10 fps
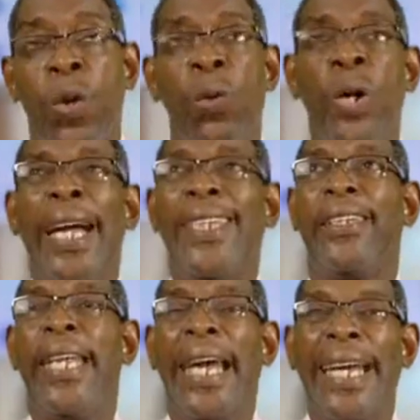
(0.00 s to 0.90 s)
who
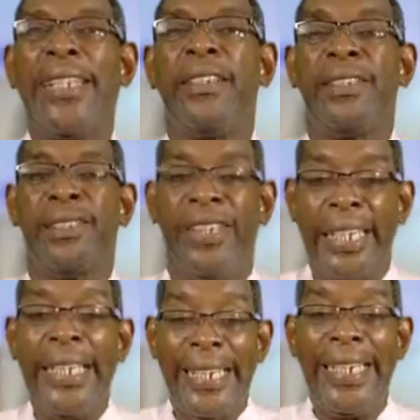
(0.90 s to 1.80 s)
hadn't had
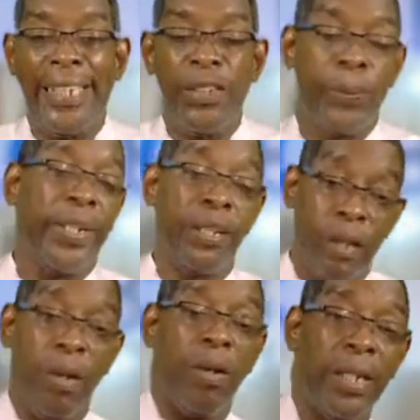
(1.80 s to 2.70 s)
dealings with
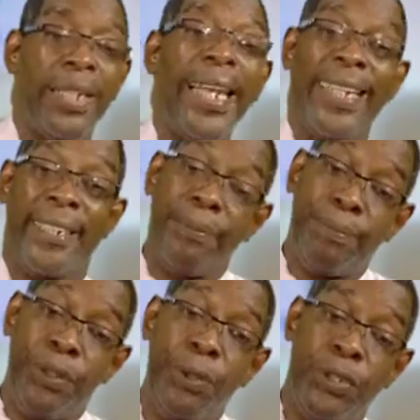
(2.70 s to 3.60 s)
God like
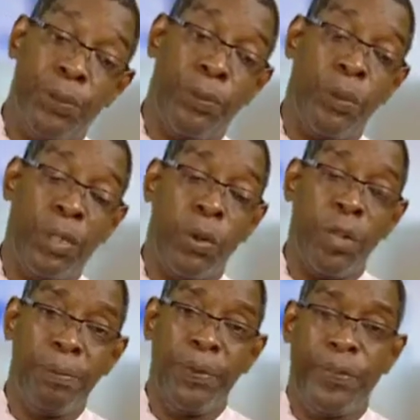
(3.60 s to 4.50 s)
those who had
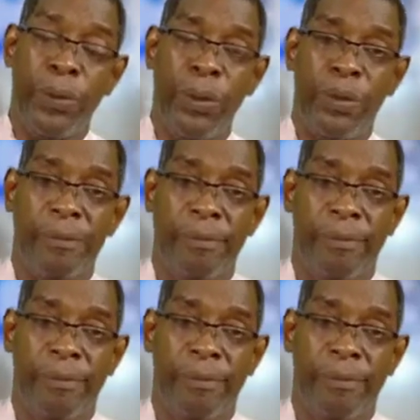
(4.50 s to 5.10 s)
gone before.